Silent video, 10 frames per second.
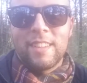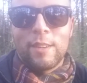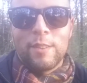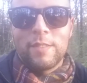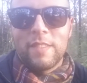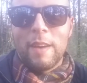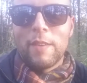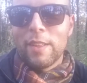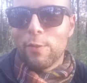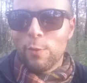
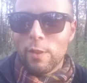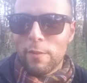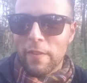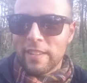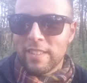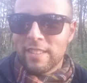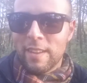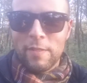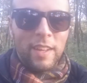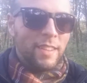through other
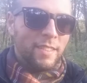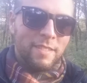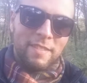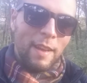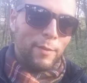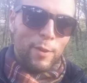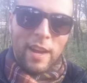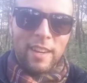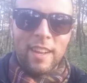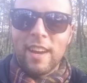phases. I've
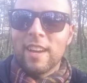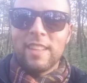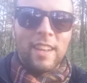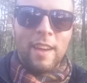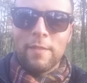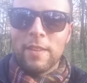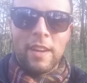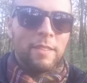cried a lot, and I've